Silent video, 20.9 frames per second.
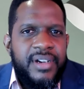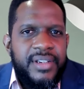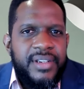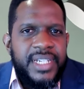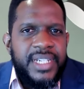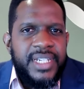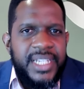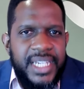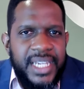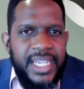
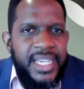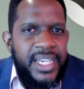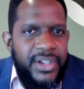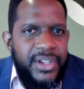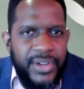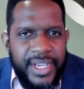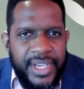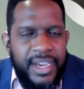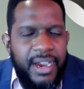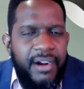on you
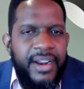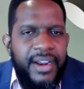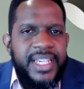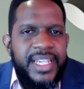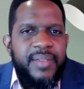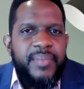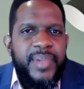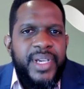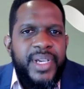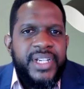know, the
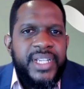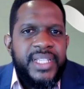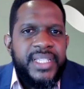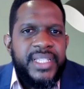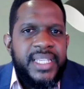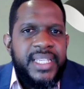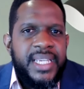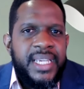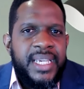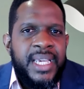current
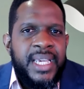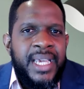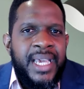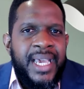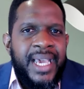emergency.